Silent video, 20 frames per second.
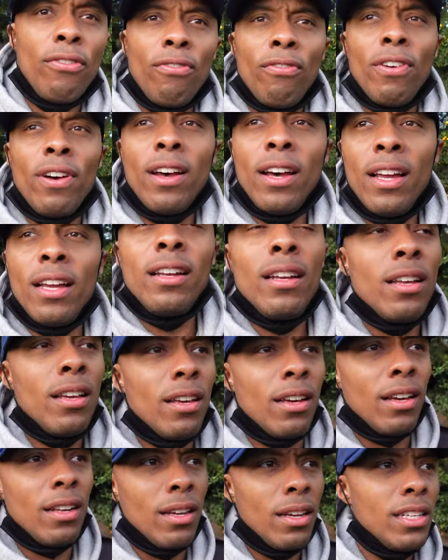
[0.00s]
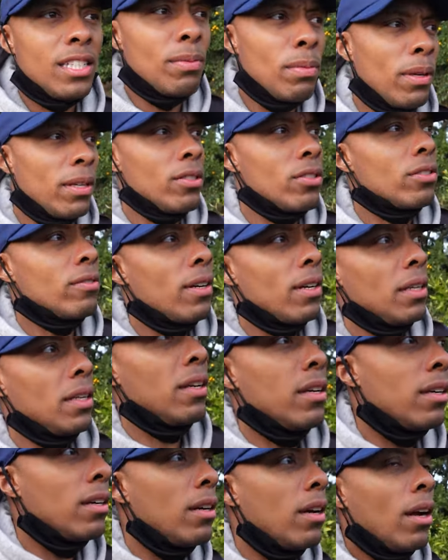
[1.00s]
find a nice place around
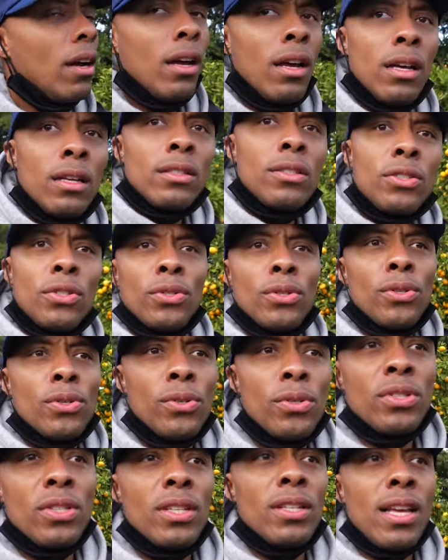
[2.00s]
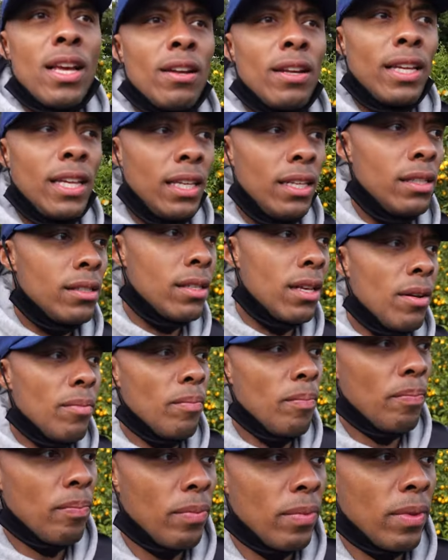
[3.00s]
here to sit down and eat some.